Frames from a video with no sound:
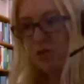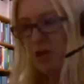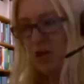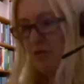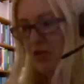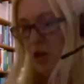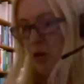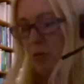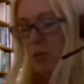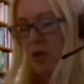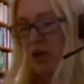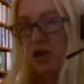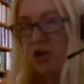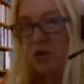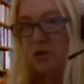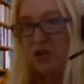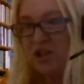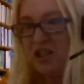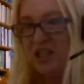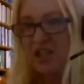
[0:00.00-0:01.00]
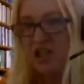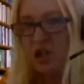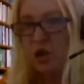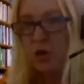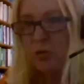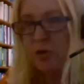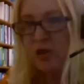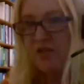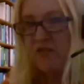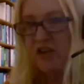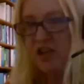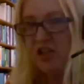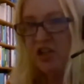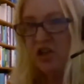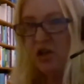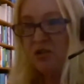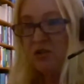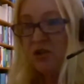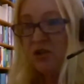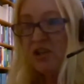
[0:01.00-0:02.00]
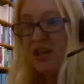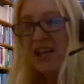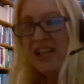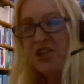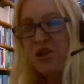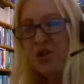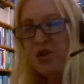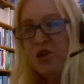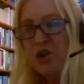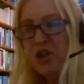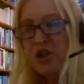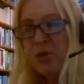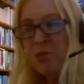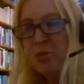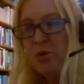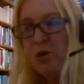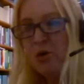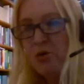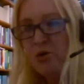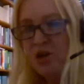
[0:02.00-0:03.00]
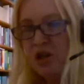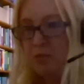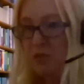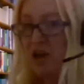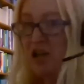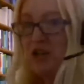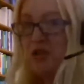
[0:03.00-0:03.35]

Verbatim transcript: developing your digital preservation, let's call it a program.